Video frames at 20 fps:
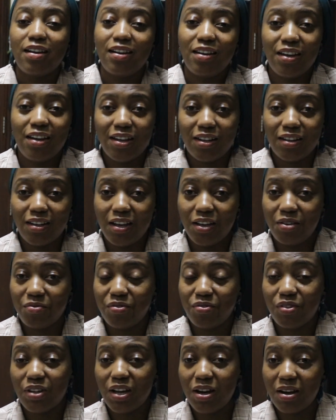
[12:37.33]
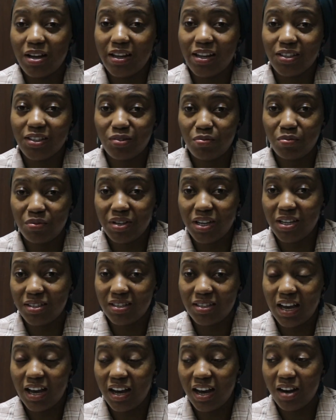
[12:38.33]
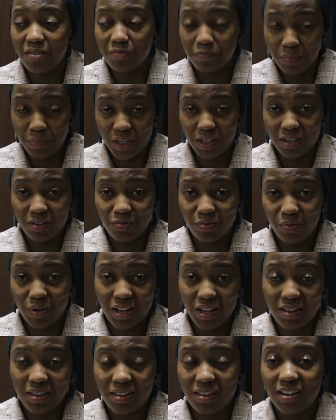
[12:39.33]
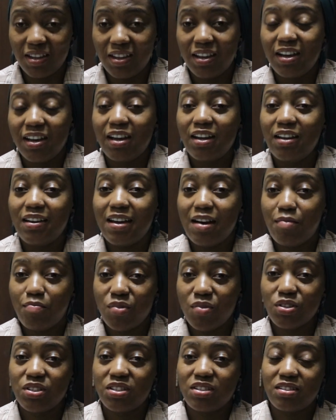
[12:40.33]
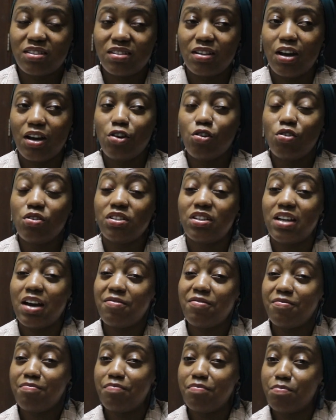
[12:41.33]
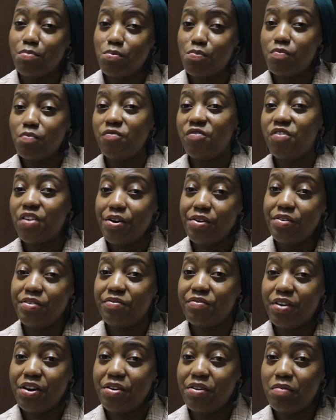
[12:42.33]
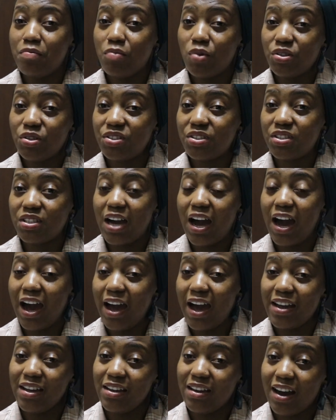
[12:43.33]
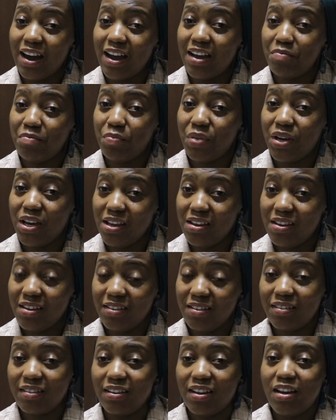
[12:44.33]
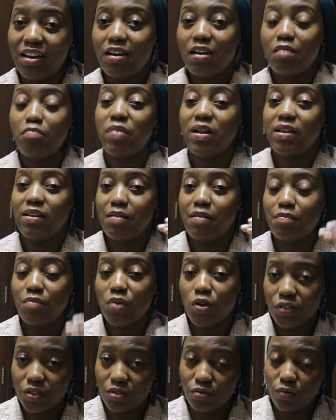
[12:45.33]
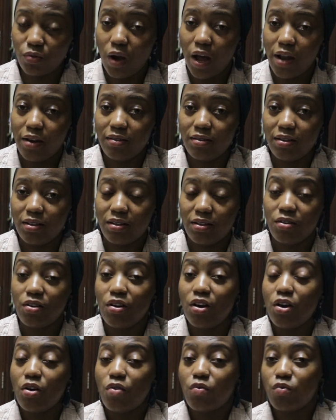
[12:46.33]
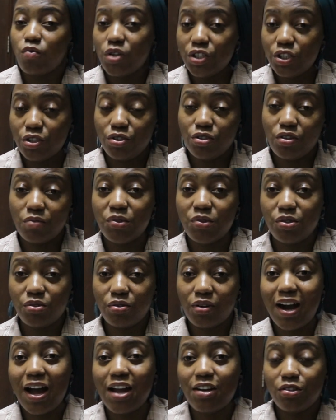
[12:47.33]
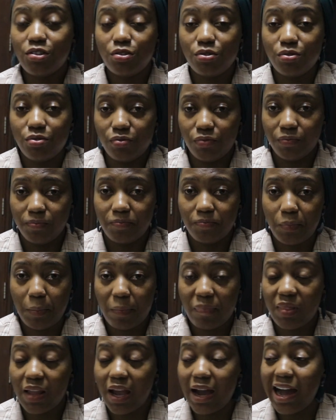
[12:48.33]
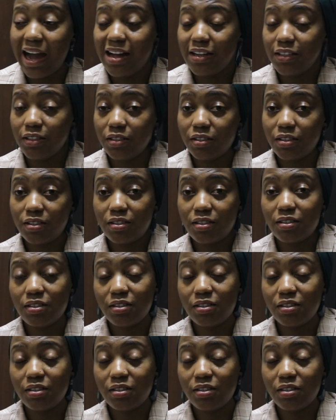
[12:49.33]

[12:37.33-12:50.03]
like for the experience I have been with, the most, not the very very most high paying, but the most one, which jobs you can do and